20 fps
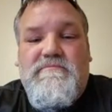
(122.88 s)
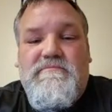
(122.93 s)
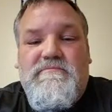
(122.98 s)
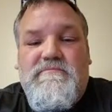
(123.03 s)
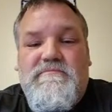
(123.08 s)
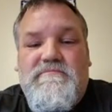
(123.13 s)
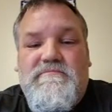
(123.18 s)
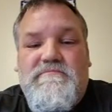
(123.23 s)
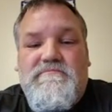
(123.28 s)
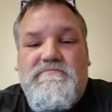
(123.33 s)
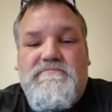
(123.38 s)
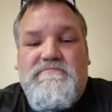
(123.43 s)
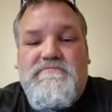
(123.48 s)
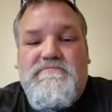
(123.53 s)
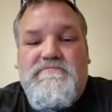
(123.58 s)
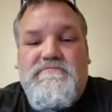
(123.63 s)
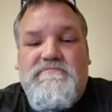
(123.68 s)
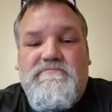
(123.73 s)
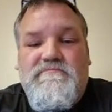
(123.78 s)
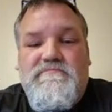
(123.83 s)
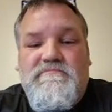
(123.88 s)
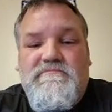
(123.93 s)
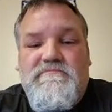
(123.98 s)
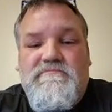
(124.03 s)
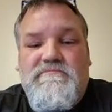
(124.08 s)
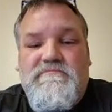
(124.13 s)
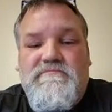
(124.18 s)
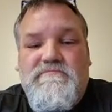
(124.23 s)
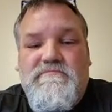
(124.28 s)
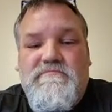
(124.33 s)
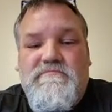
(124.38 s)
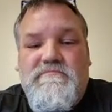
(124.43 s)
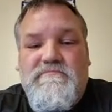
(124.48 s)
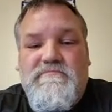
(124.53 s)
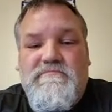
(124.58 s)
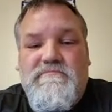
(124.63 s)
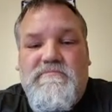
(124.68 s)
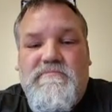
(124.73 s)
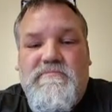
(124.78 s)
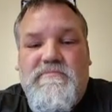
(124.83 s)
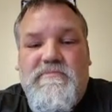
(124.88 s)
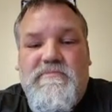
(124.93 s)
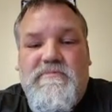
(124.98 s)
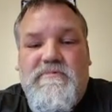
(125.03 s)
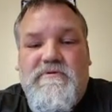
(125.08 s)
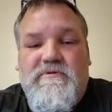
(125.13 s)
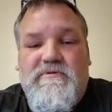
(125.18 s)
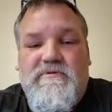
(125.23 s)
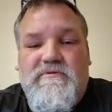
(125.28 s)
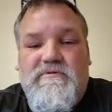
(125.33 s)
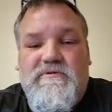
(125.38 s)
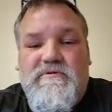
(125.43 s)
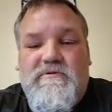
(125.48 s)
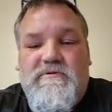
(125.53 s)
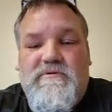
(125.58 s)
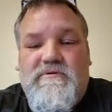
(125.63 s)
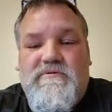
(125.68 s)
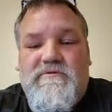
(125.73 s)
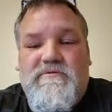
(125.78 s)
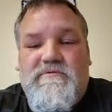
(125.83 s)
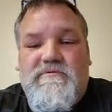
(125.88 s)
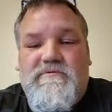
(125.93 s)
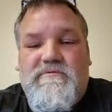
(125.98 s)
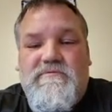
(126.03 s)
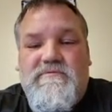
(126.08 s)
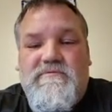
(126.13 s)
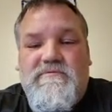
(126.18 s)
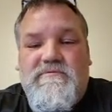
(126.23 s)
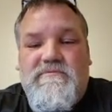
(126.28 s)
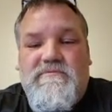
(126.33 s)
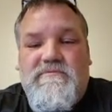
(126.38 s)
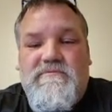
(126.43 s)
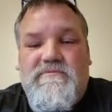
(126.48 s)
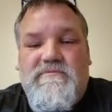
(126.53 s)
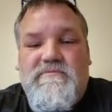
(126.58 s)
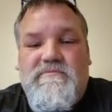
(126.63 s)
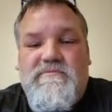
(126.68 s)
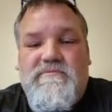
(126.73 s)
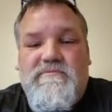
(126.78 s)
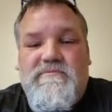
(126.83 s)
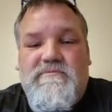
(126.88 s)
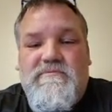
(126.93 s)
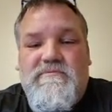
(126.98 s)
This person isn't speaking.